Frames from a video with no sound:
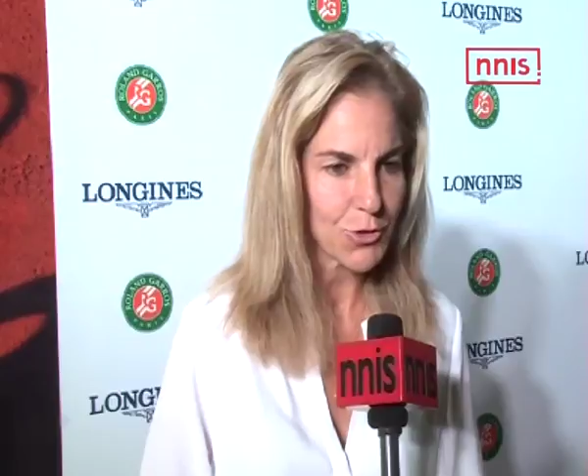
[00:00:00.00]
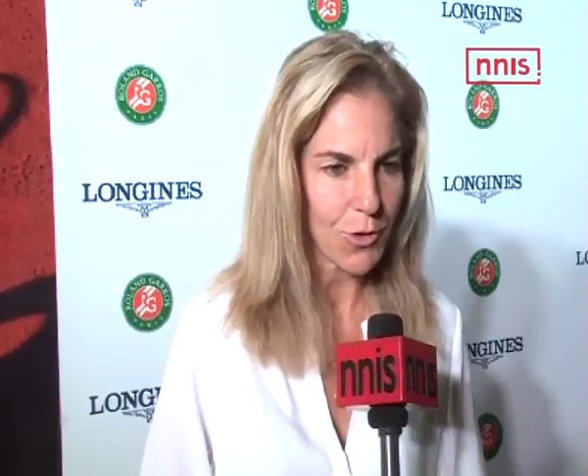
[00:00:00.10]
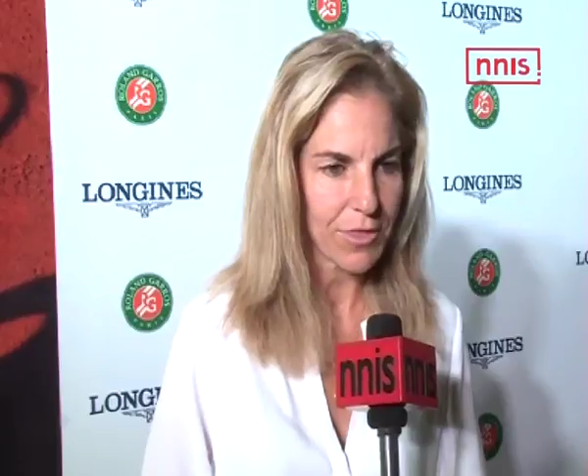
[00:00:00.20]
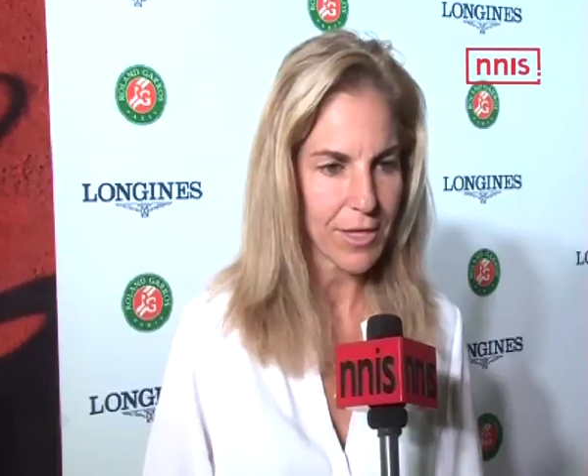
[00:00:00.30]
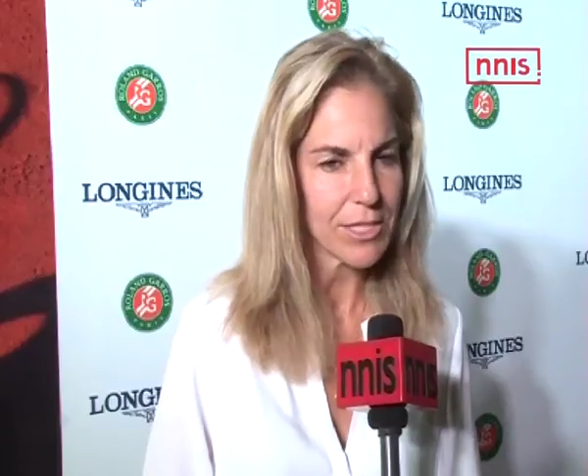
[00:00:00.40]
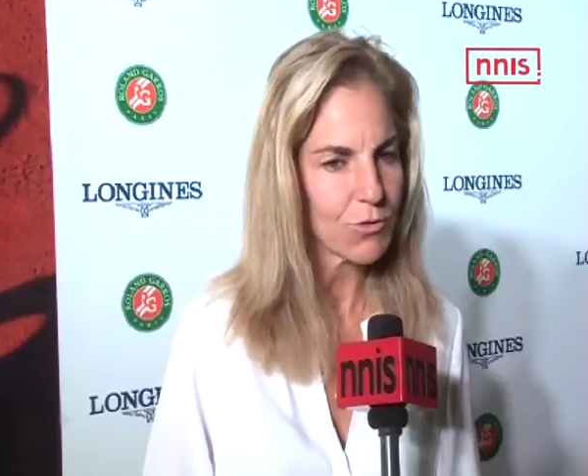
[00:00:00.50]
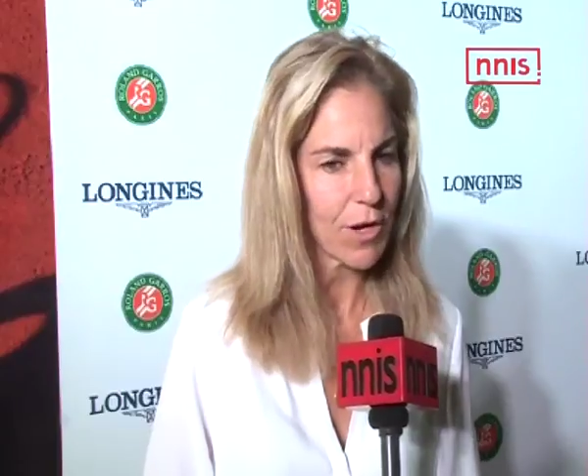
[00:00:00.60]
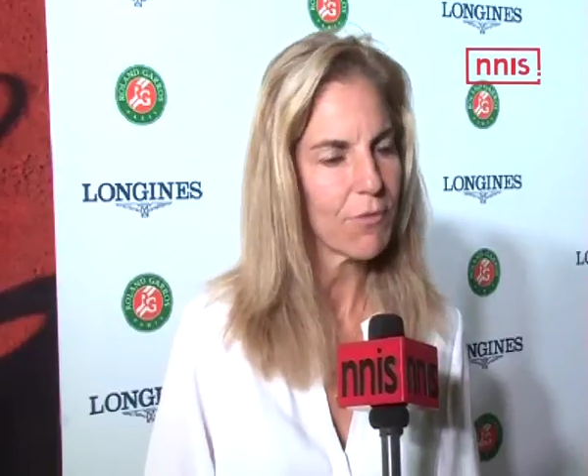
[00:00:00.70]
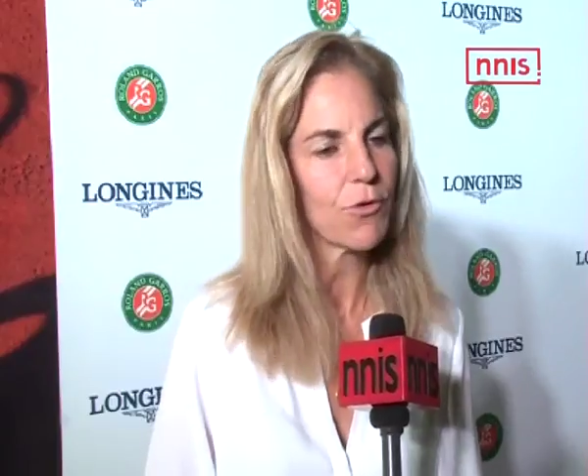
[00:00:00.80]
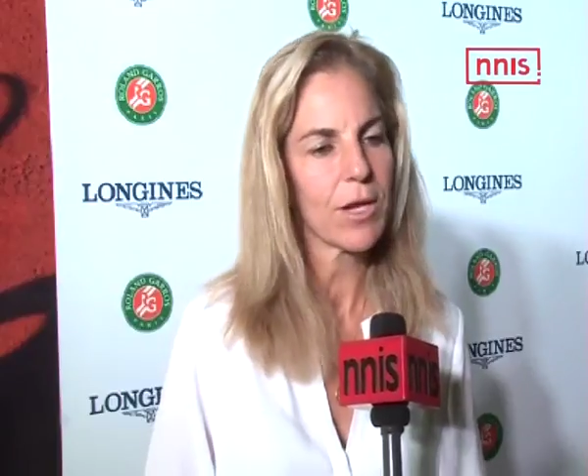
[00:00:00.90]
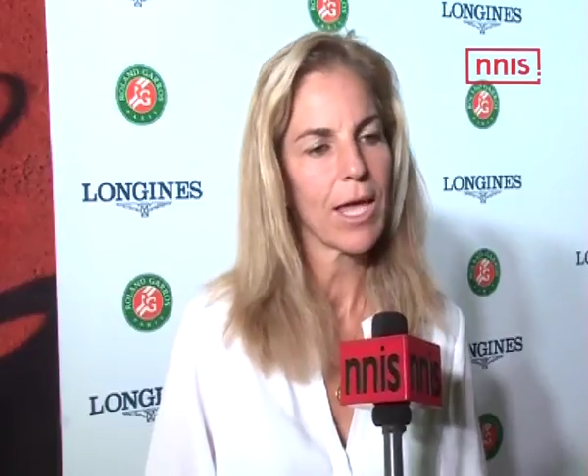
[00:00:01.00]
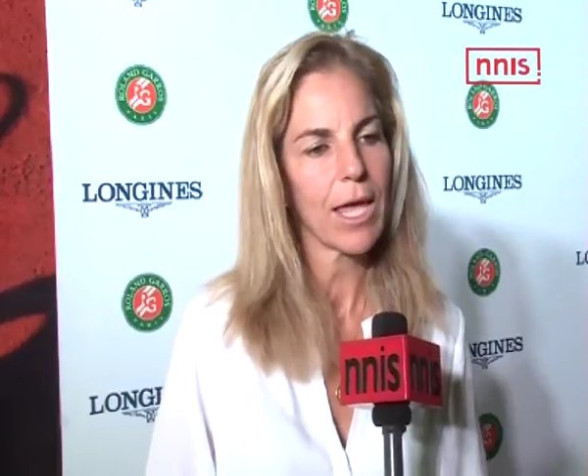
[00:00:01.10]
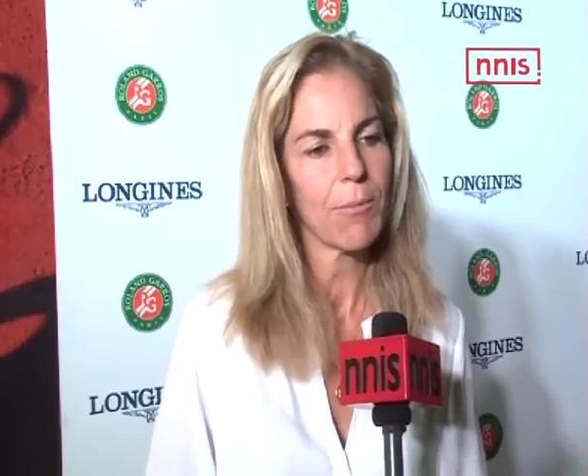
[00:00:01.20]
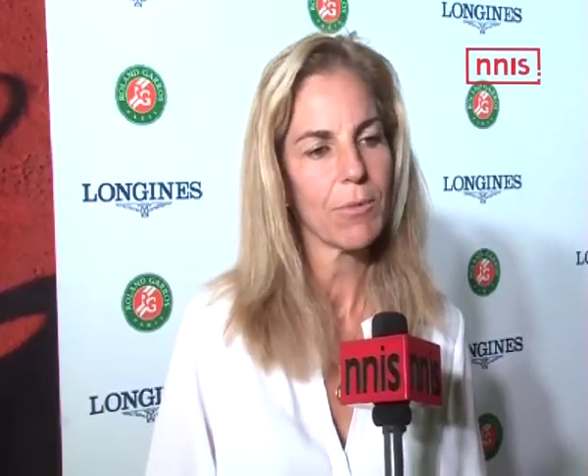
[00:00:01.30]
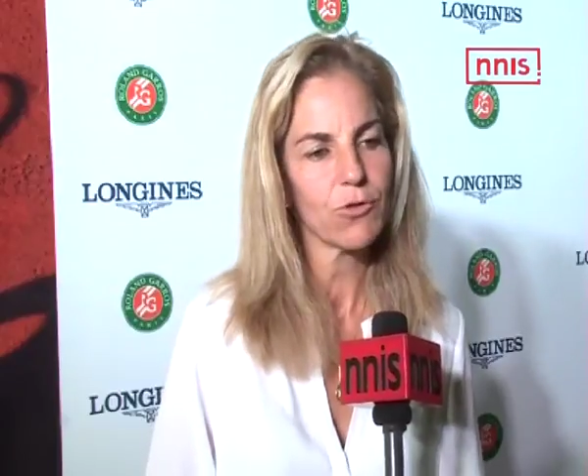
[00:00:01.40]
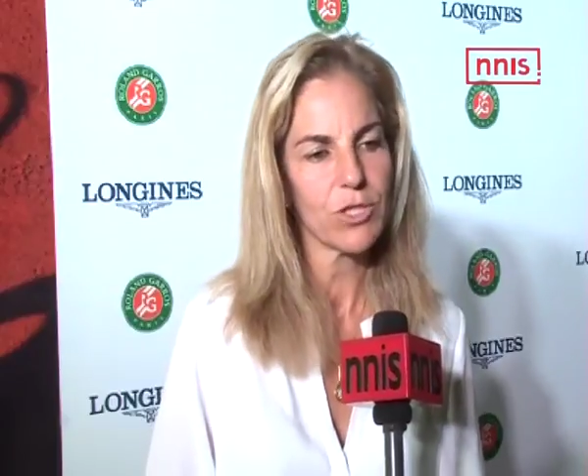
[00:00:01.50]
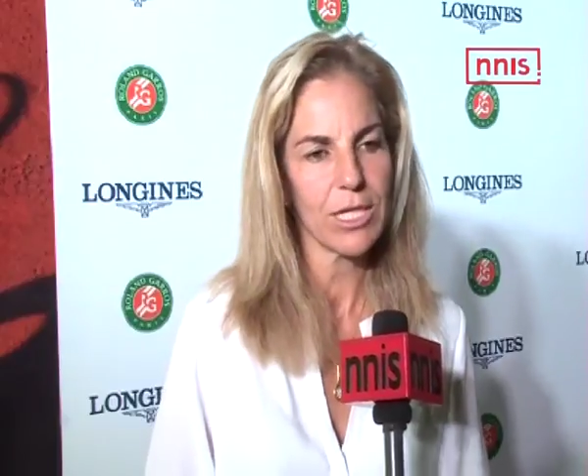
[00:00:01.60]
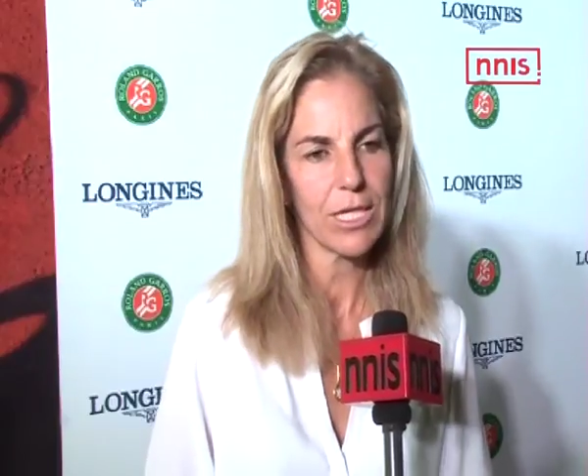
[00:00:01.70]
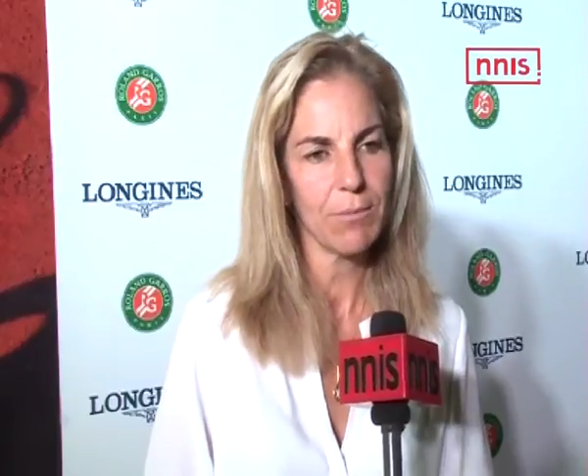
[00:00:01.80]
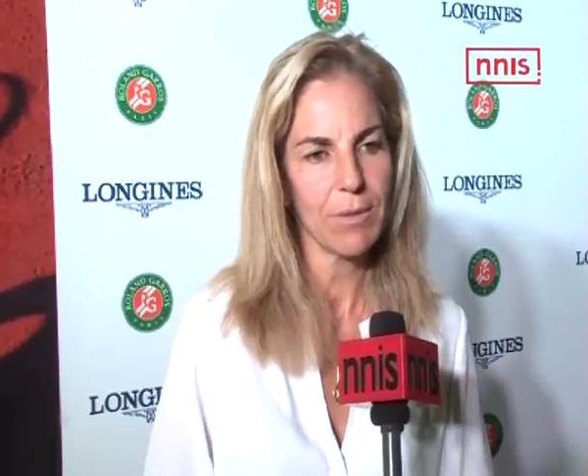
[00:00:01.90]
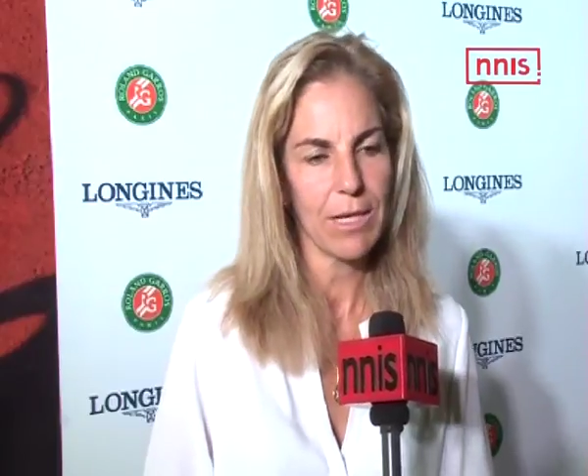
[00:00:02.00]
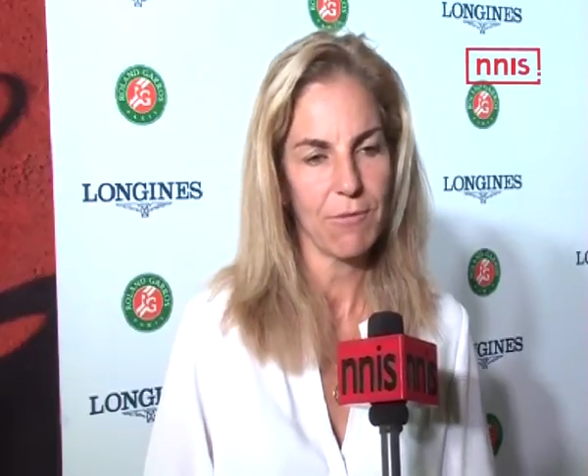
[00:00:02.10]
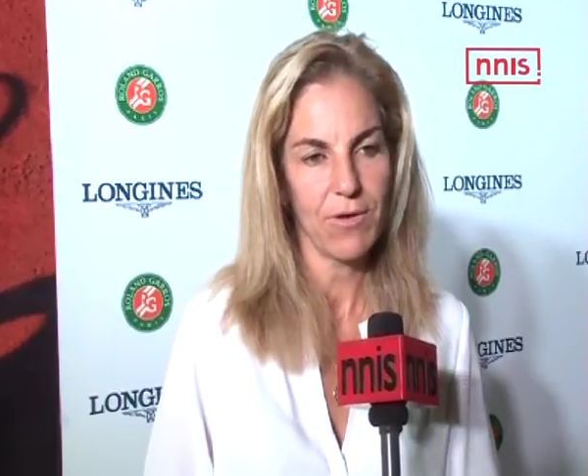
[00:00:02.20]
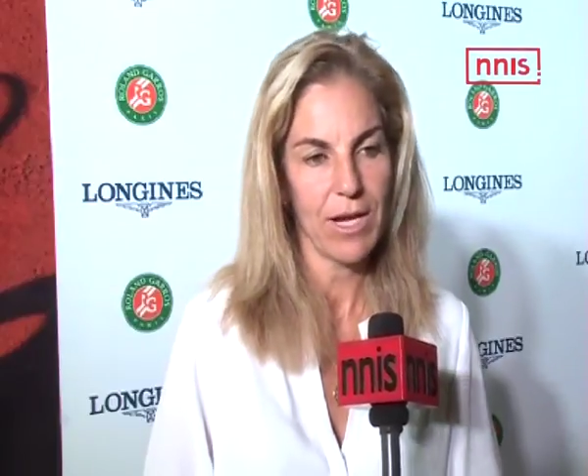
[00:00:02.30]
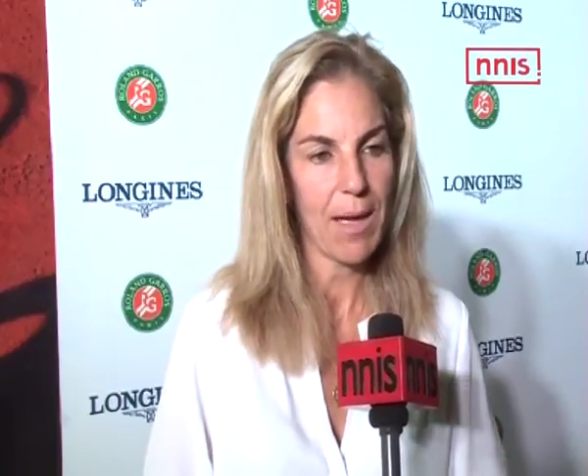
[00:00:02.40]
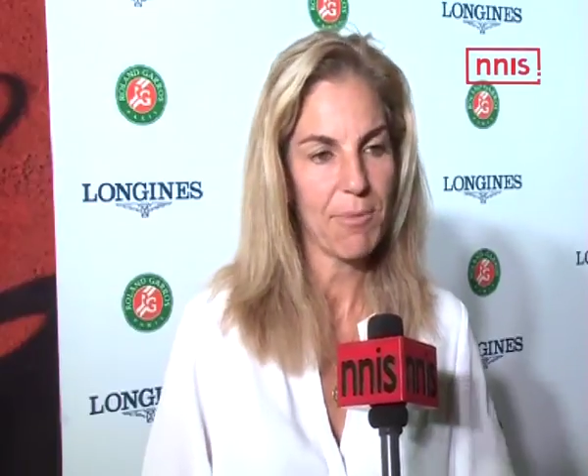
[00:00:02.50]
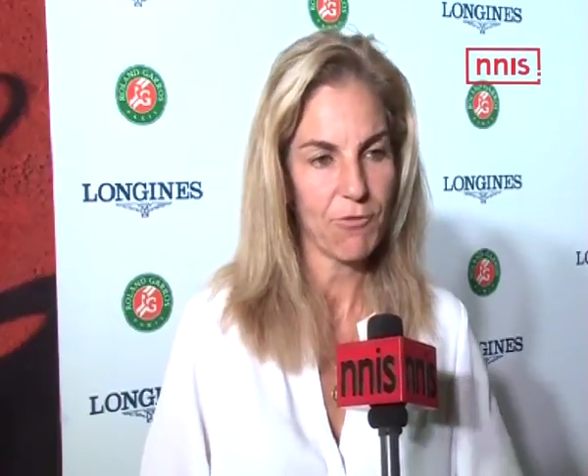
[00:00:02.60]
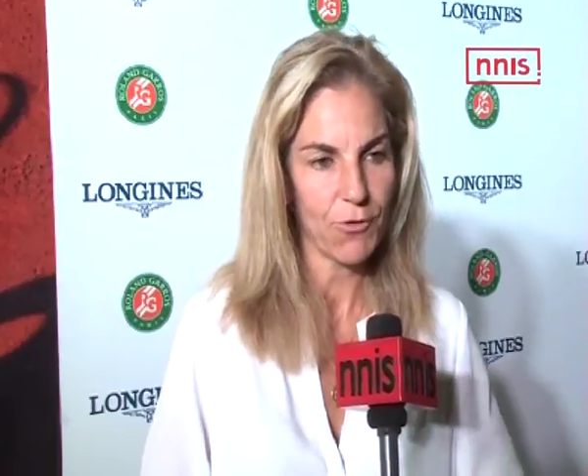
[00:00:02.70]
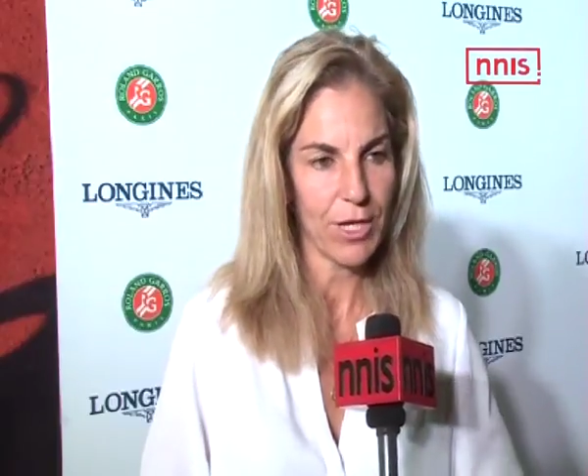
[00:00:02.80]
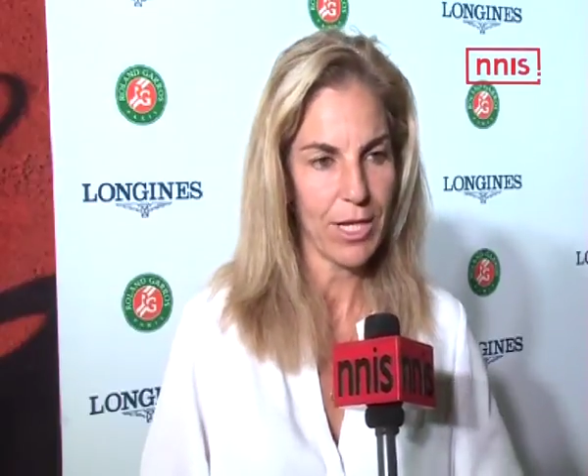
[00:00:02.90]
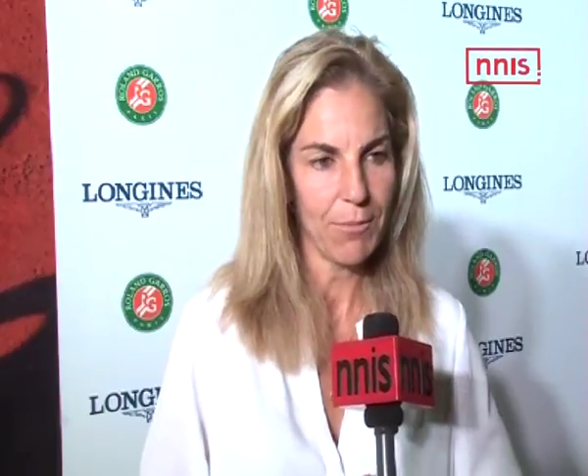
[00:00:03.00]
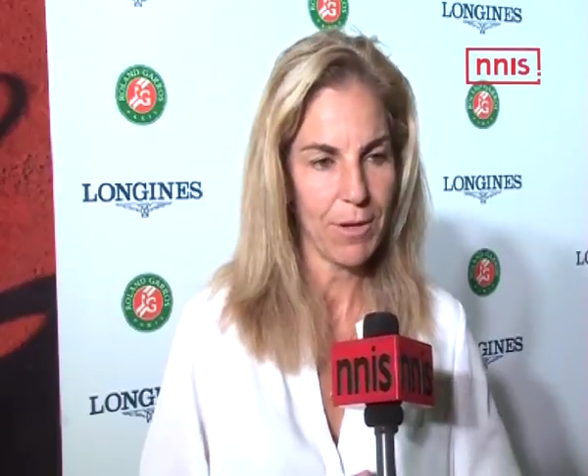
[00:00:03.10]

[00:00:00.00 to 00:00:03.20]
So I think it's great for the game to see him, and I'm very happy for him.